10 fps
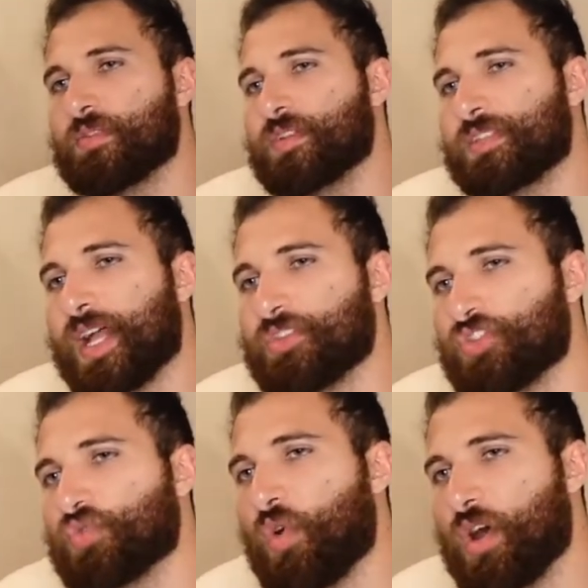It's not
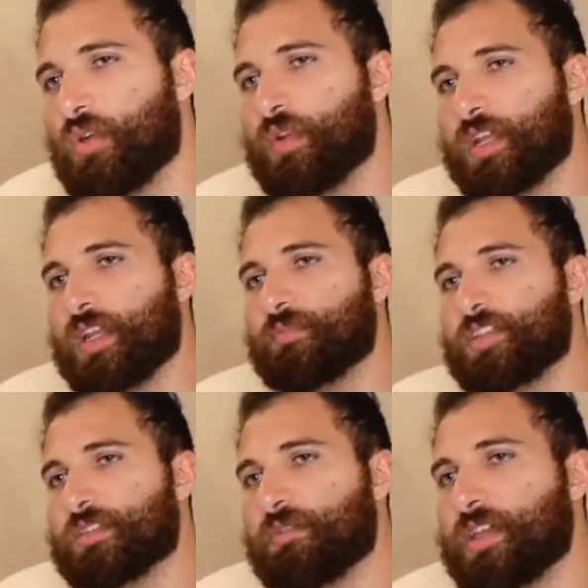just wandering in
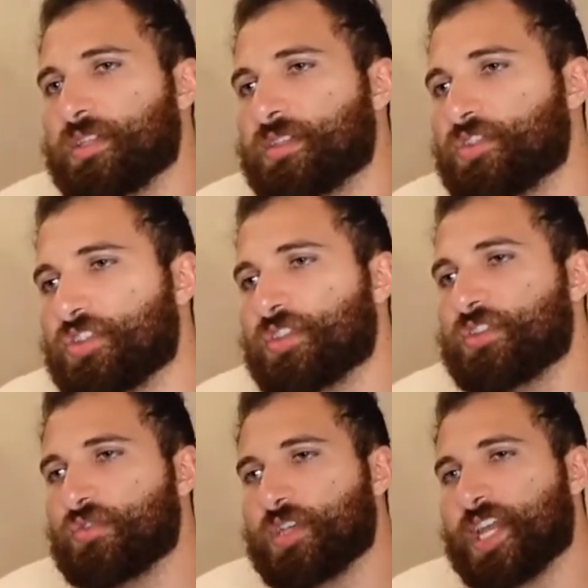empty space. Just
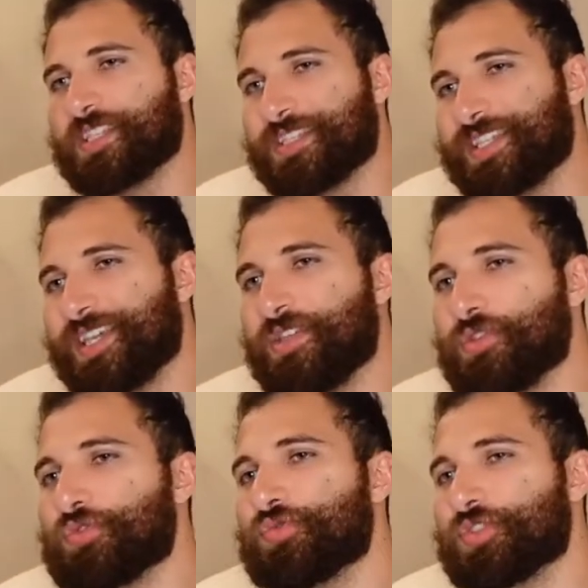because you can't see
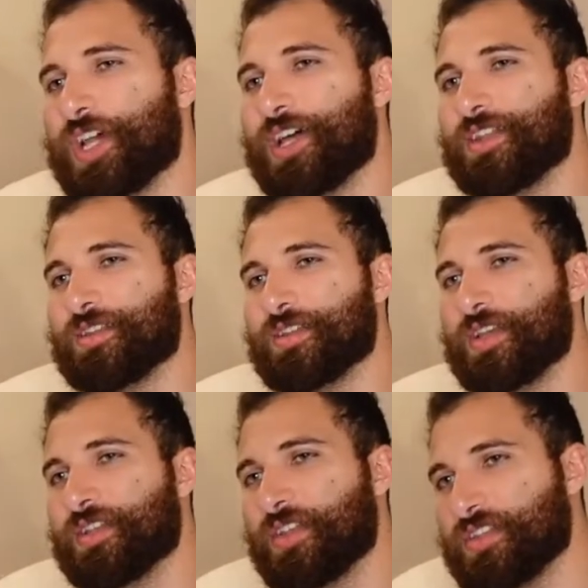the new sun
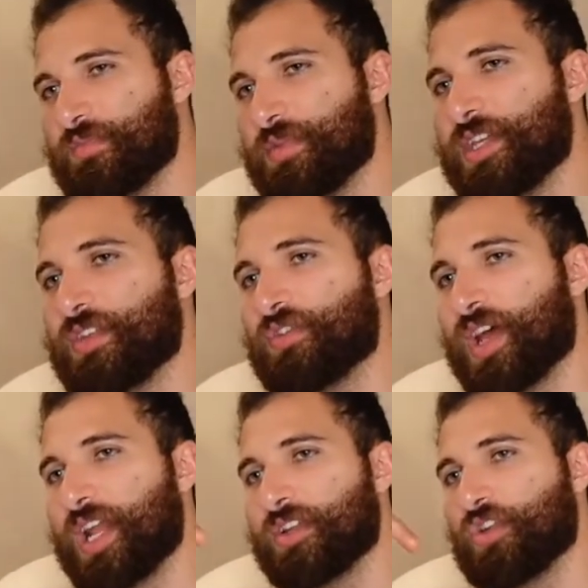doesn't mean you're
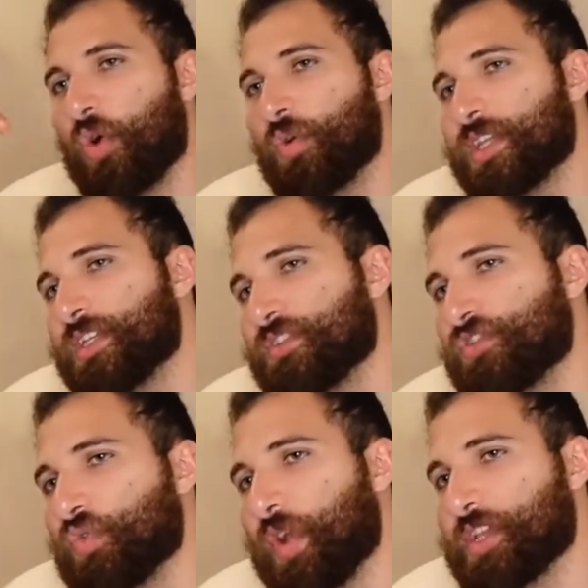not going in its
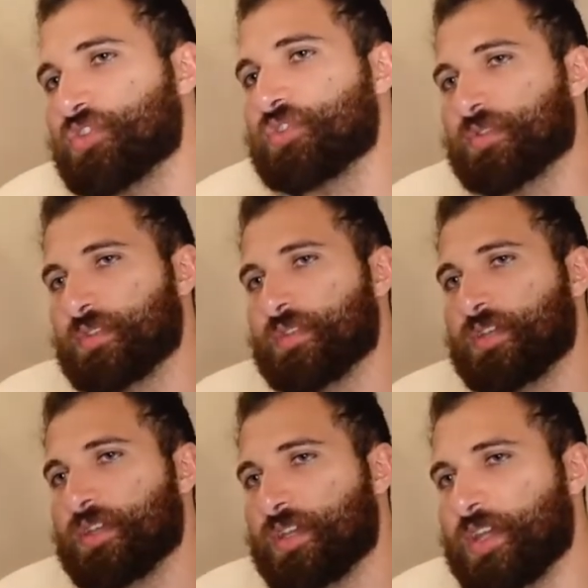direction.
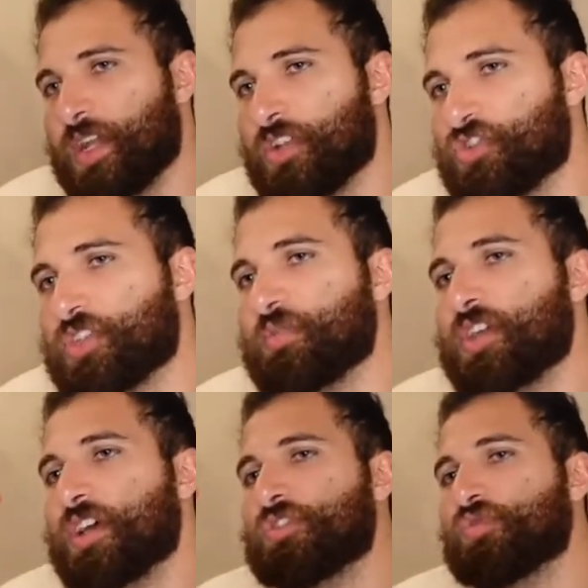Just
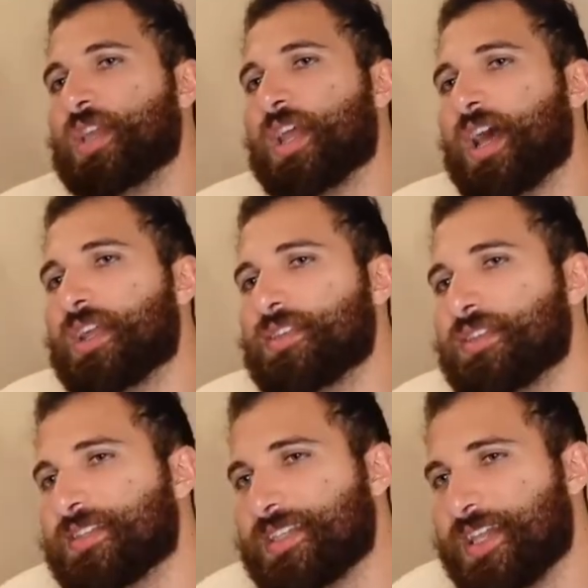because you
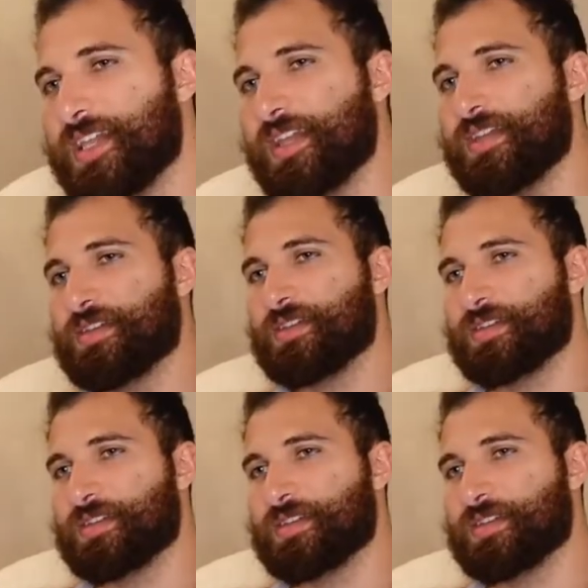cannot see